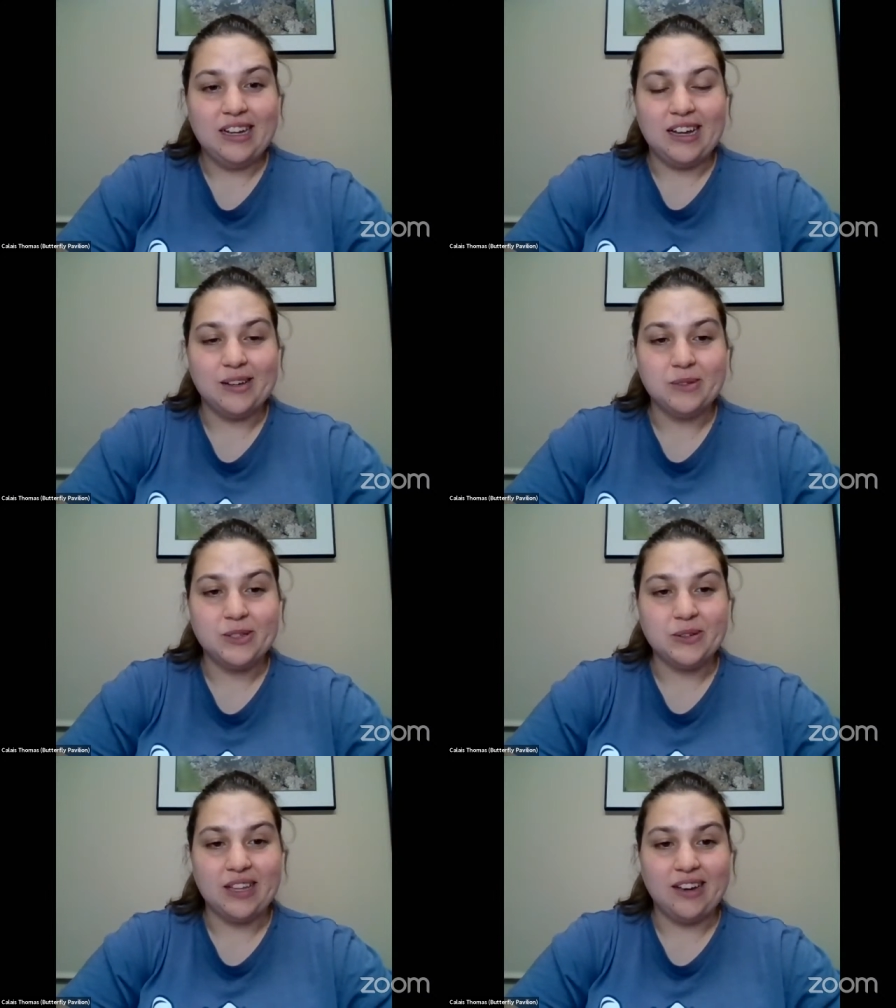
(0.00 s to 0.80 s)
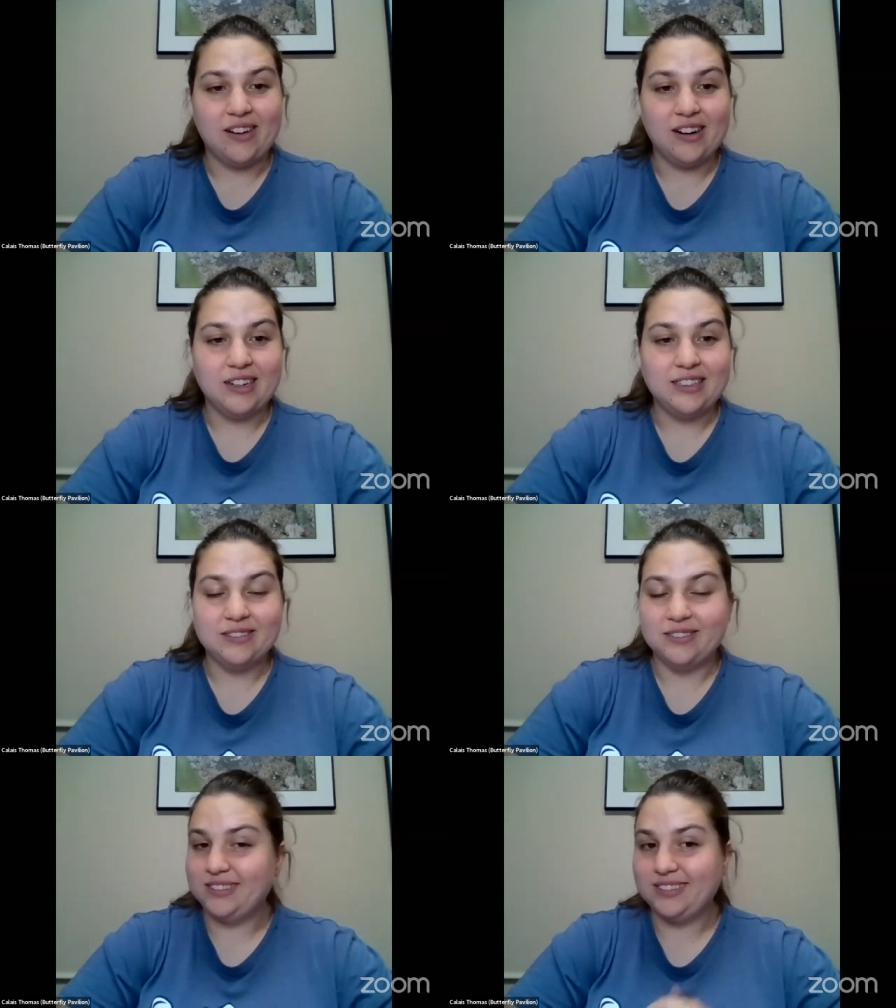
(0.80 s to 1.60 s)
Um, so they
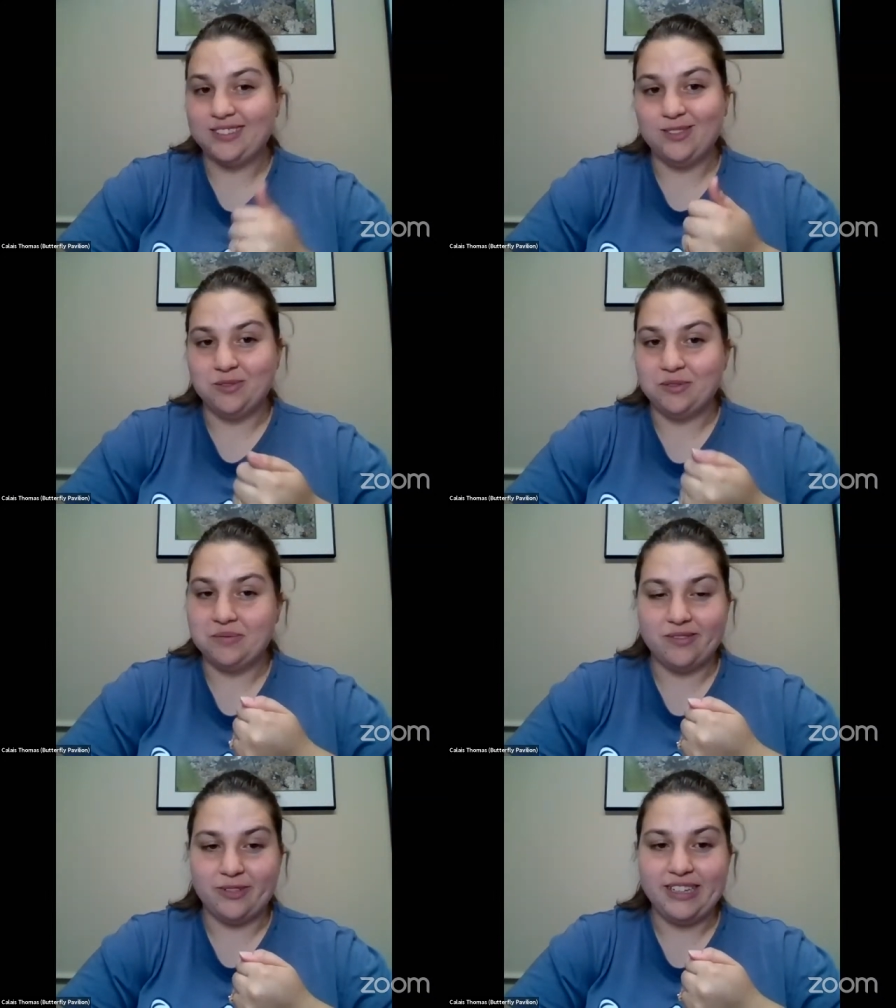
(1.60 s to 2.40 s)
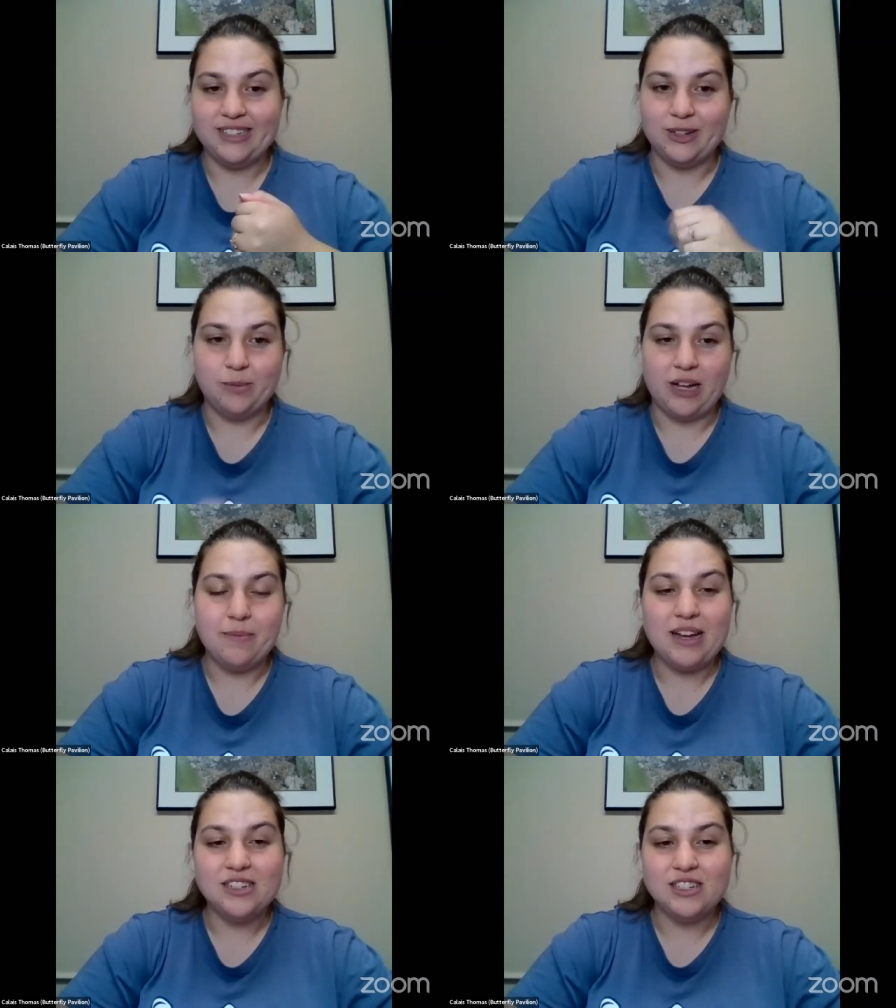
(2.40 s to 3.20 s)
are really durable.
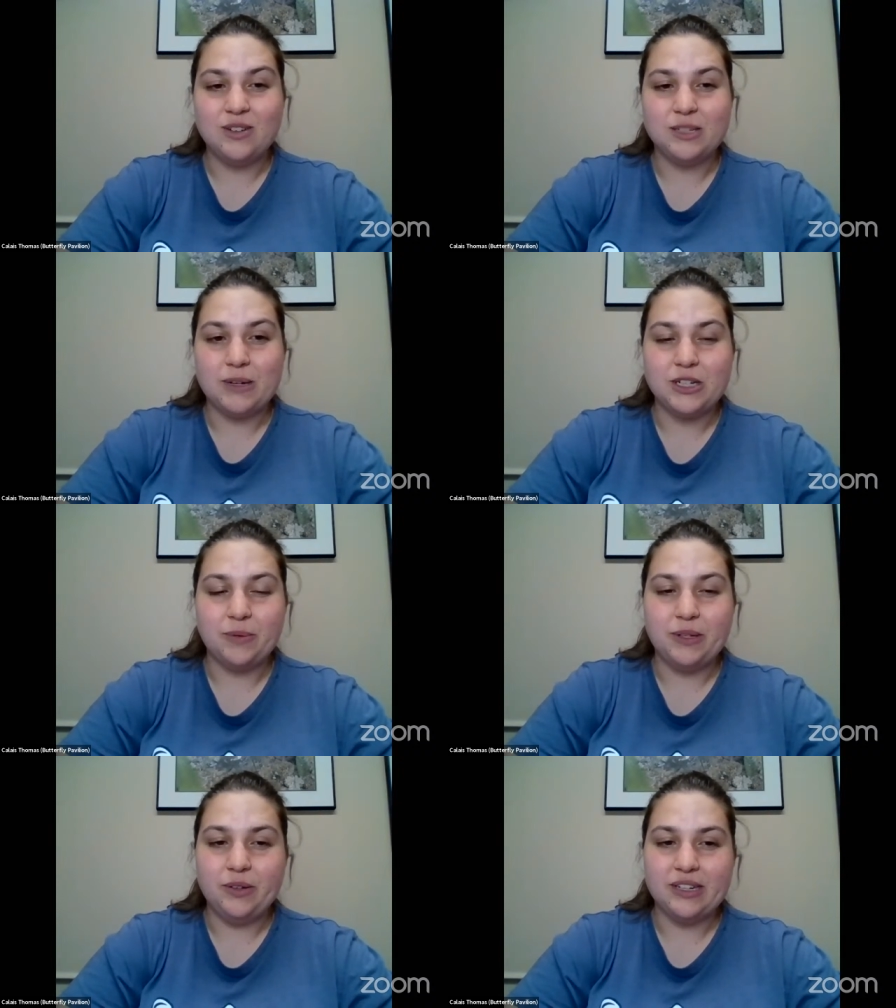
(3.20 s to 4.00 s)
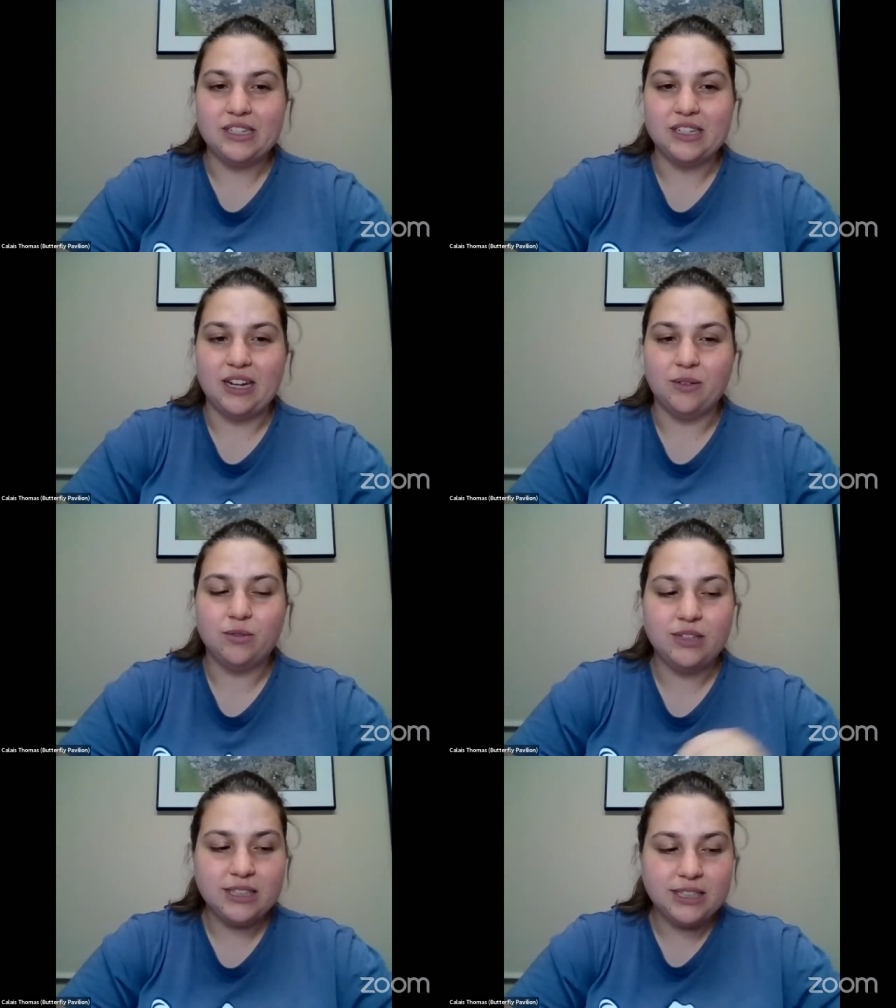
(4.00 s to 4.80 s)
I imagine, especially when you get to like
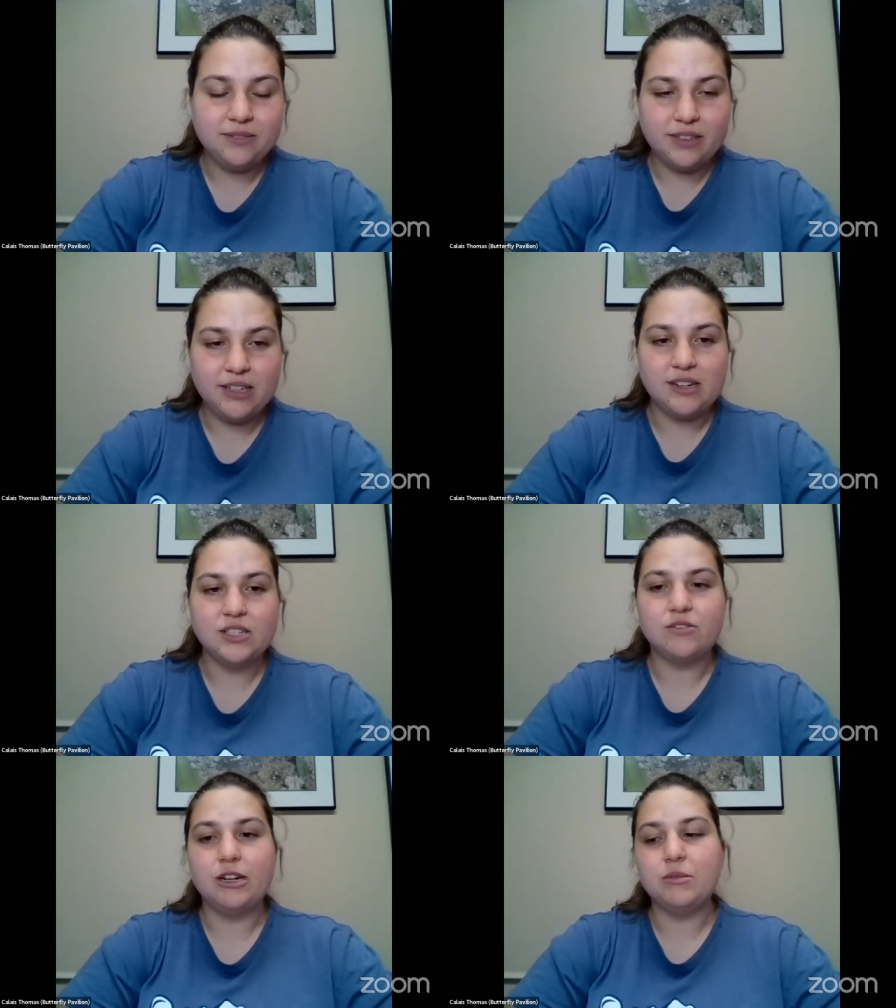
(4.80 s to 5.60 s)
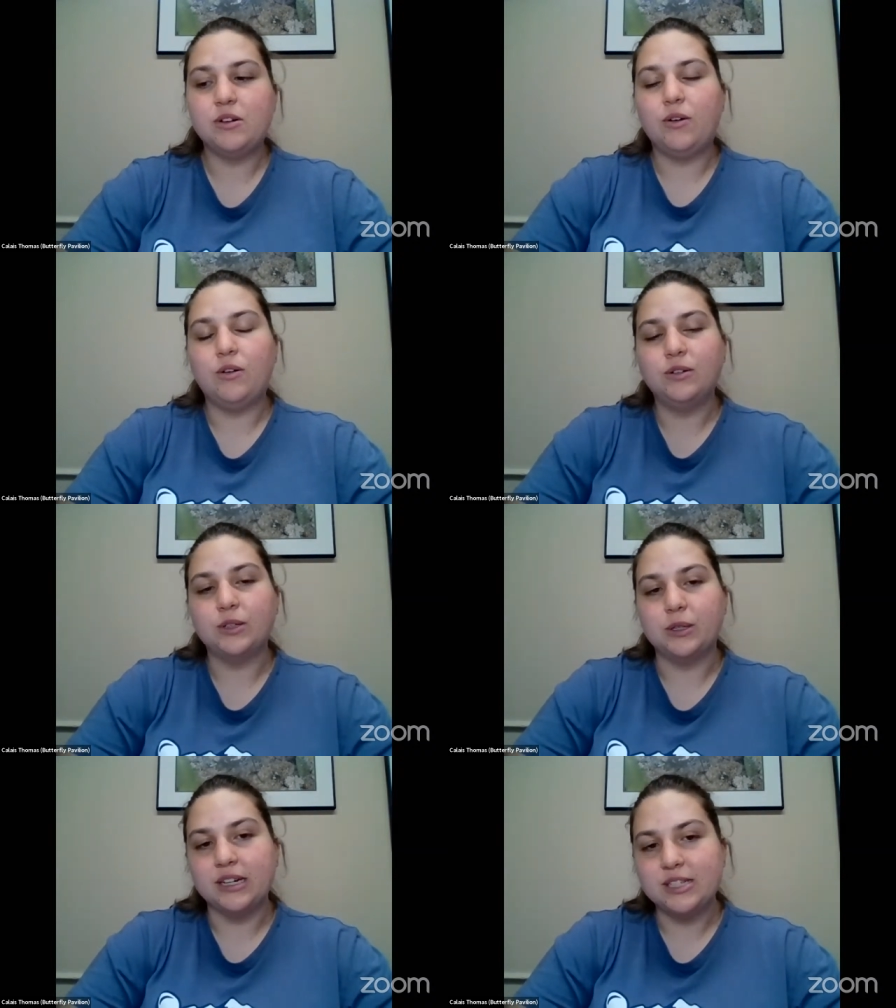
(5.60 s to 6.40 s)
really, really extreme
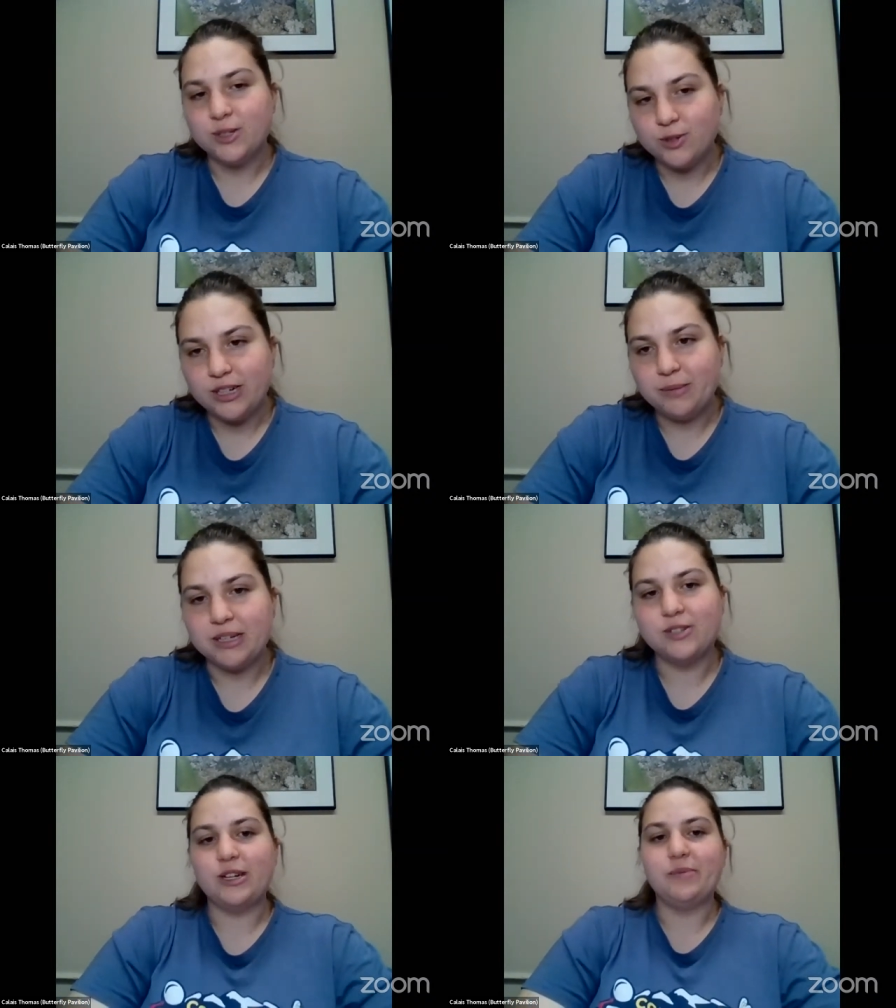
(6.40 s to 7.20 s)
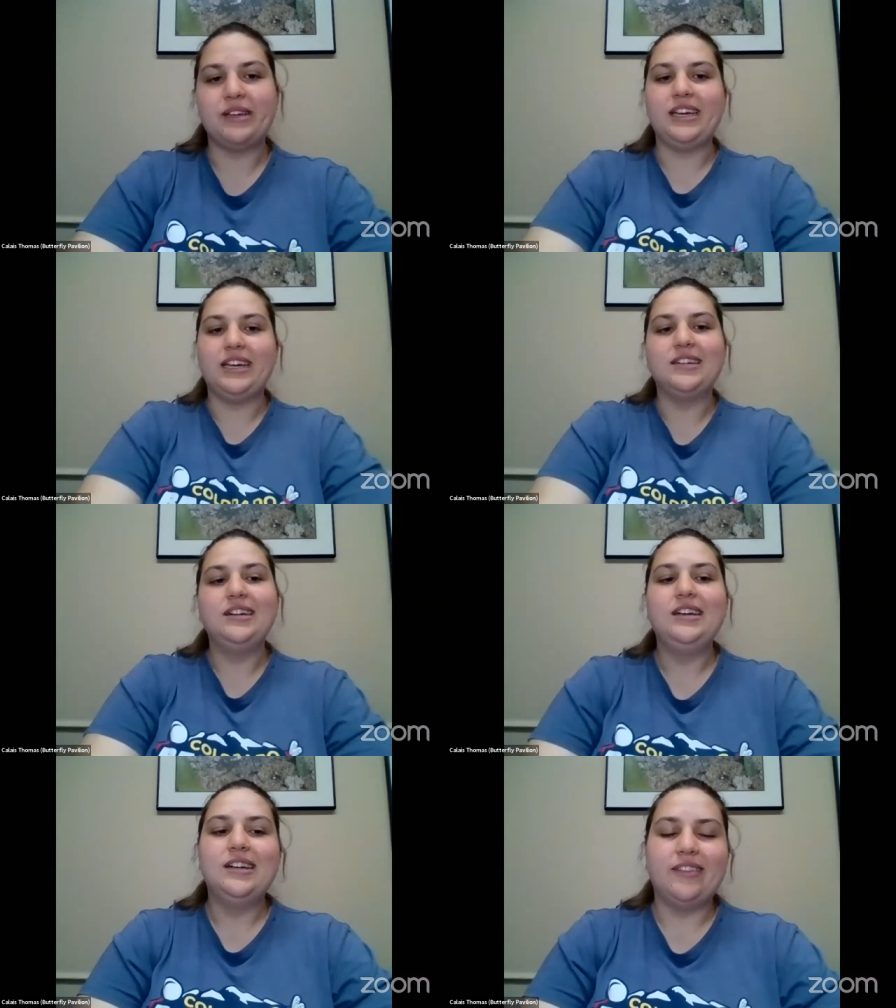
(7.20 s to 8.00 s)
cold or extreme, extreme heat,